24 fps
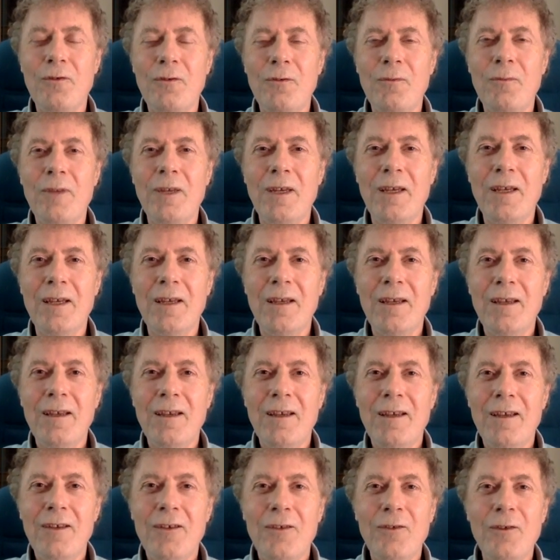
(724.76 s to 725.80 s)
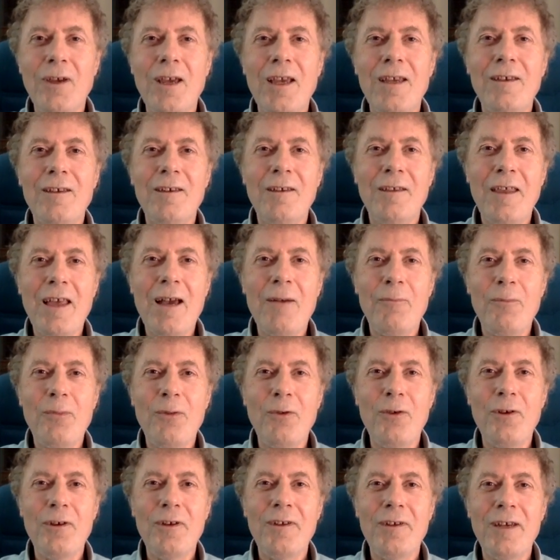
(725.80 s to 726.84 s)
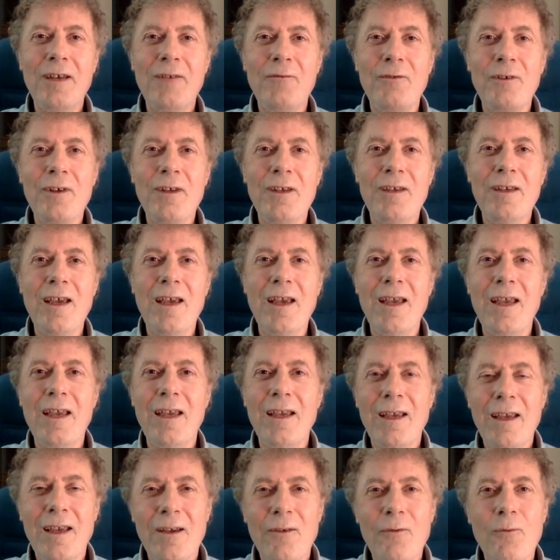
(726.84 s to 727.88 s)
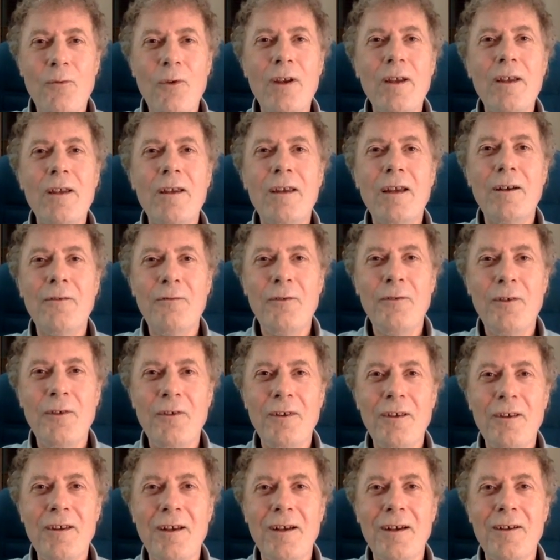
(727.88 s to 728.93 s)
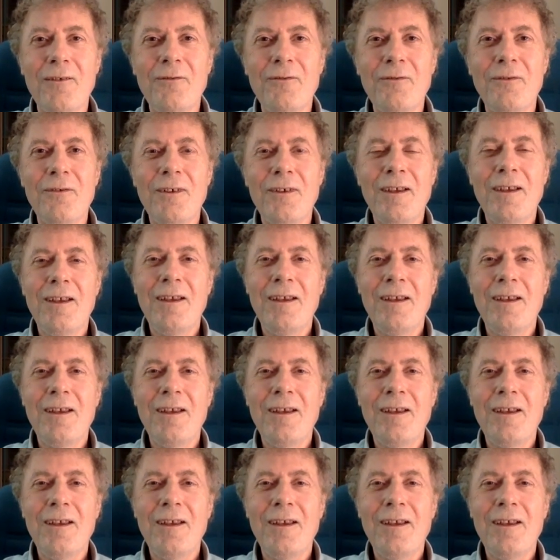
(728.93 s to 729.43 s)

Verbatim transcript: to me to get to that point every day when enough is enough